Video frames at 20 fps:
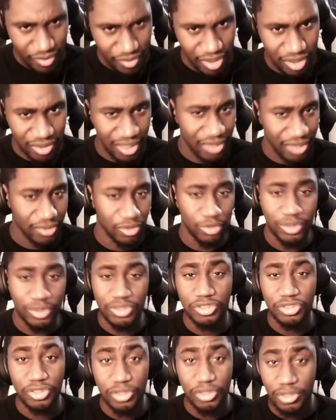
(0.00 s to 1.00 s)
like The
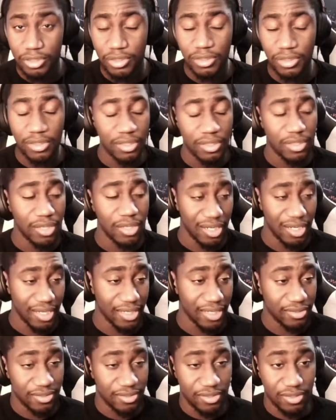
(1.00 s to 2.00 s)
Witcher. I
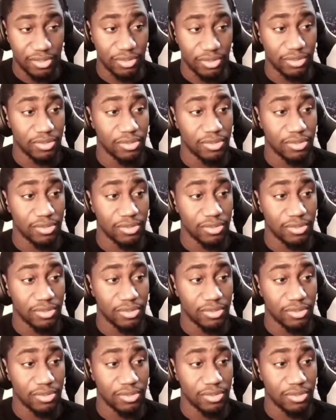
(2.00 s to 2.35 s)
like to